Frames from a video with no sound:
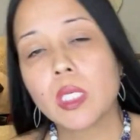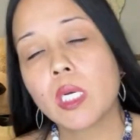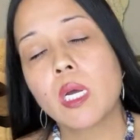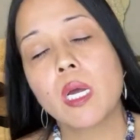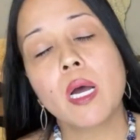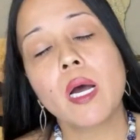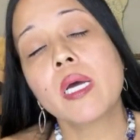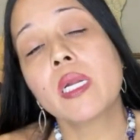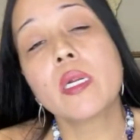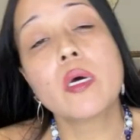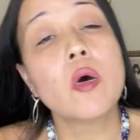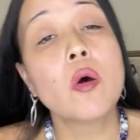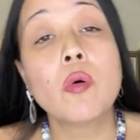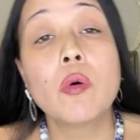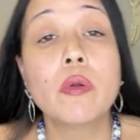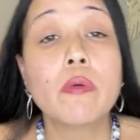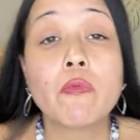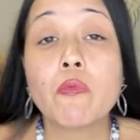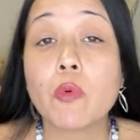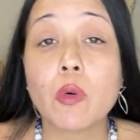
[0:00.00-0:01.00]
I know,
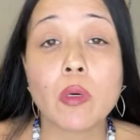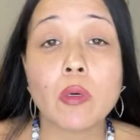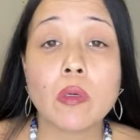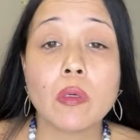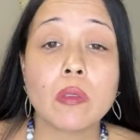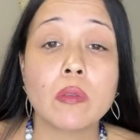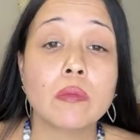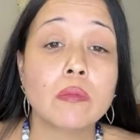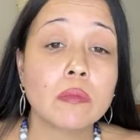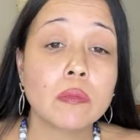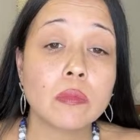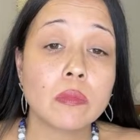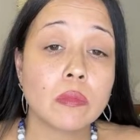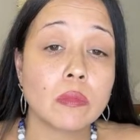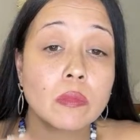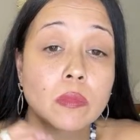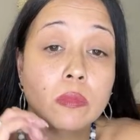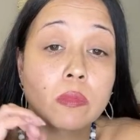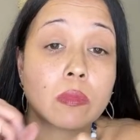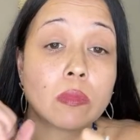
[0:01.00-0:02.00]
Inferno,
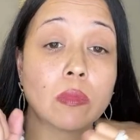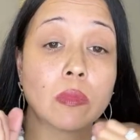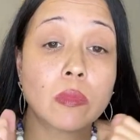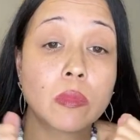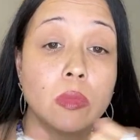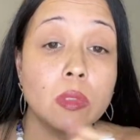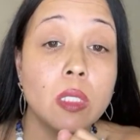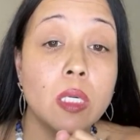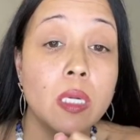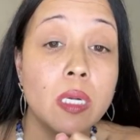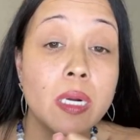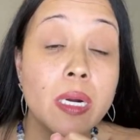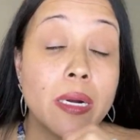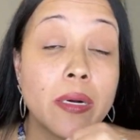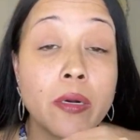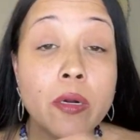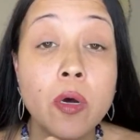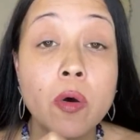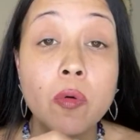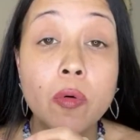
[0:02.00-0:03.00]
and I
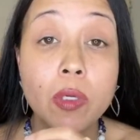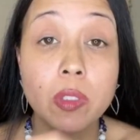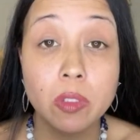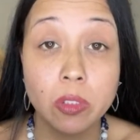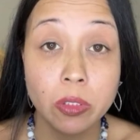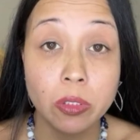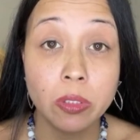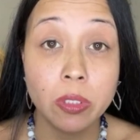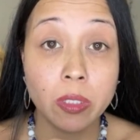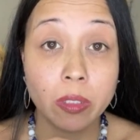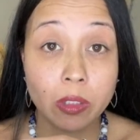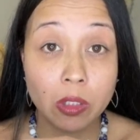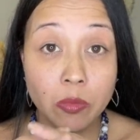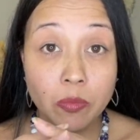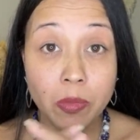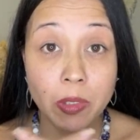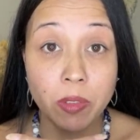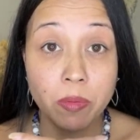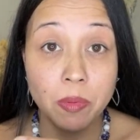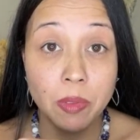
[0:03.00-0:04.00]
know it sucks,
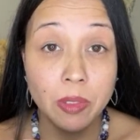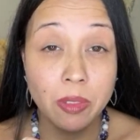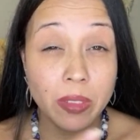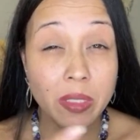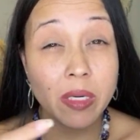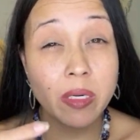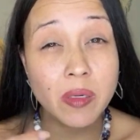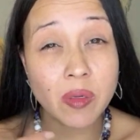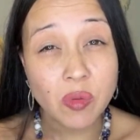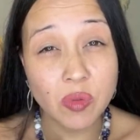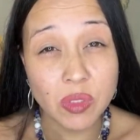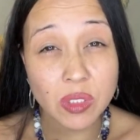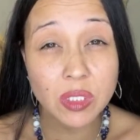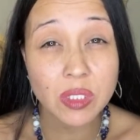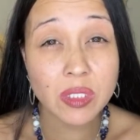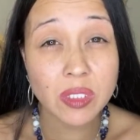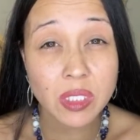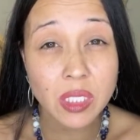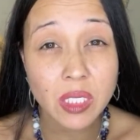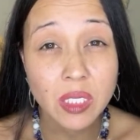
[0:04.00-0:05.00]
baby, and I know it
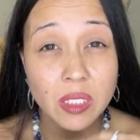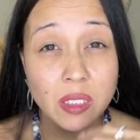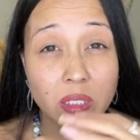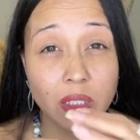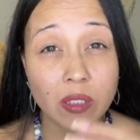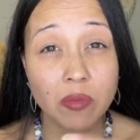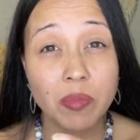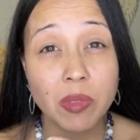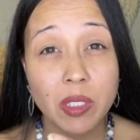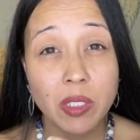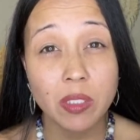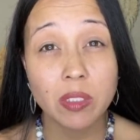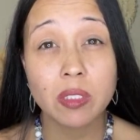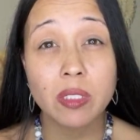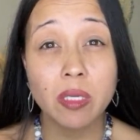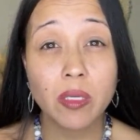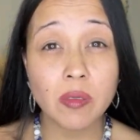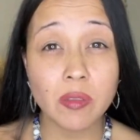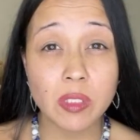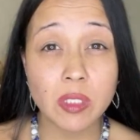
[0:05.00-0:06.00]
stings because,
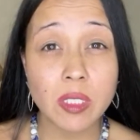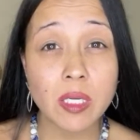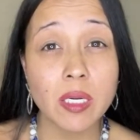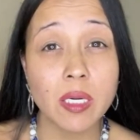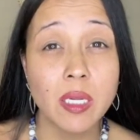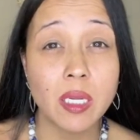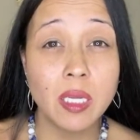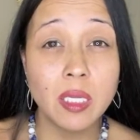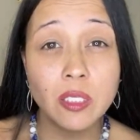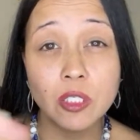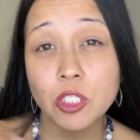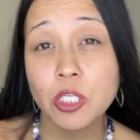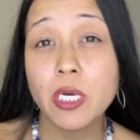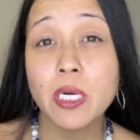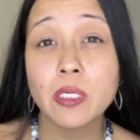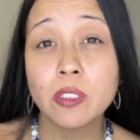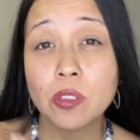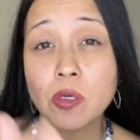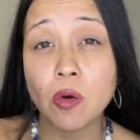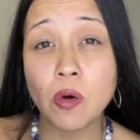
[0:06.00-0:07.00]
like you said, he
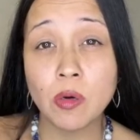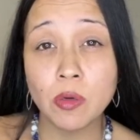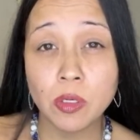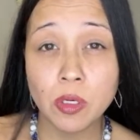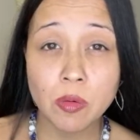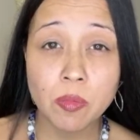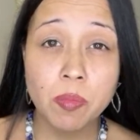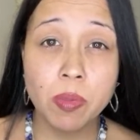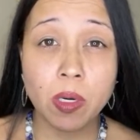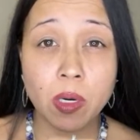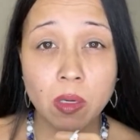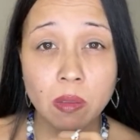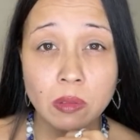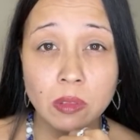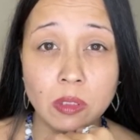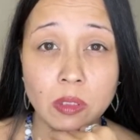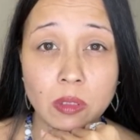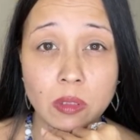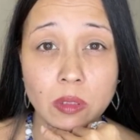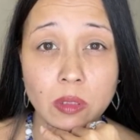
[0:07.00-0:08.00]
checked all your
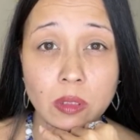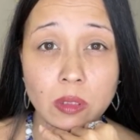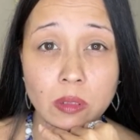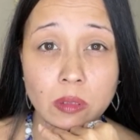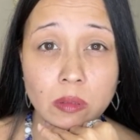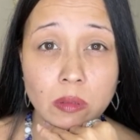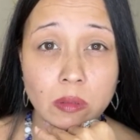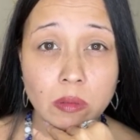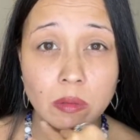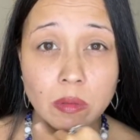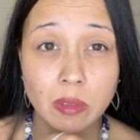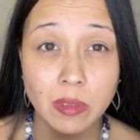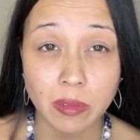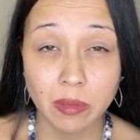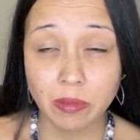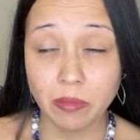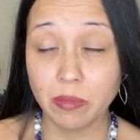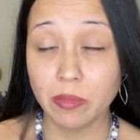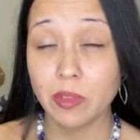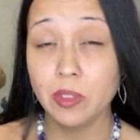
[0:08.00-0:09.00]
boxes
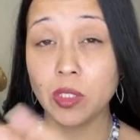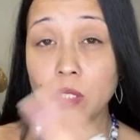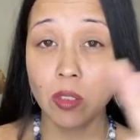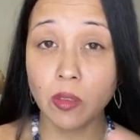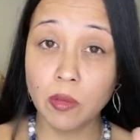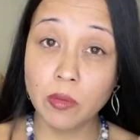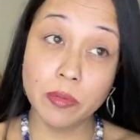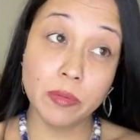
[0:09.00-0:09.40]
until